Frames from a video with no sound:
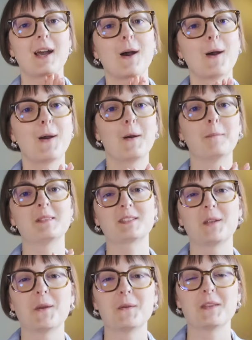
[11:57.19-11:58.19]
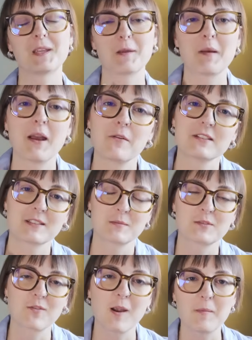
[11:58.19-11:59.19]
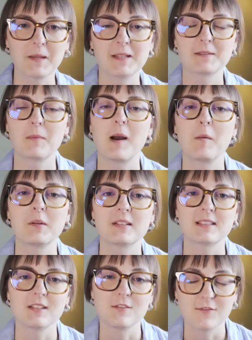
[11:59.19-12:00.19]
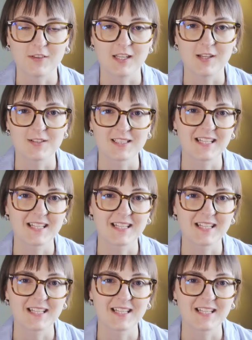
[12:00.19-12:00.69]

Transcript: So think about subscribing as well, because I do videos